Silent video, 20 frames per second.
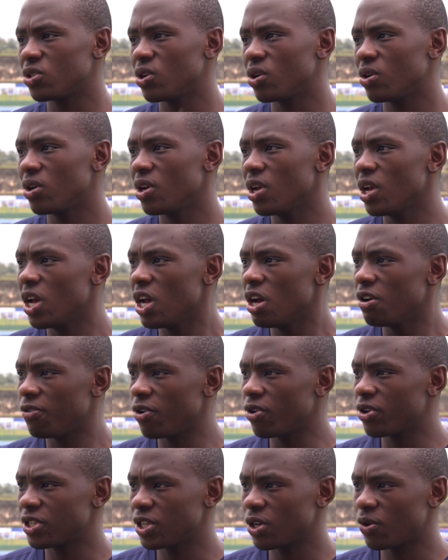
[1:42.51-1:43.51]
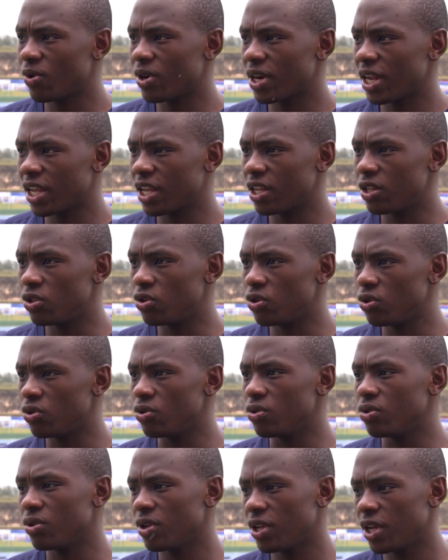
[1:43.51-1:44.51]
So focusing on what I can
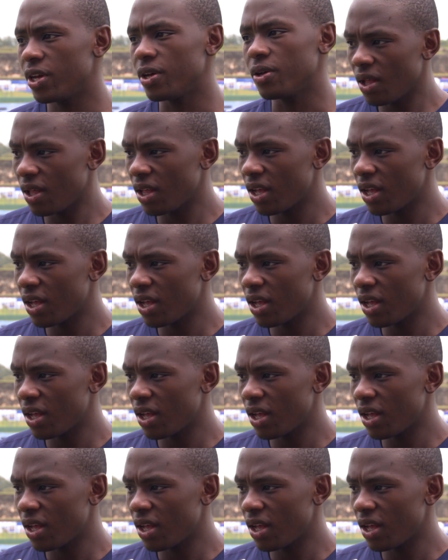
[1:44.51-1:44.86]
do here.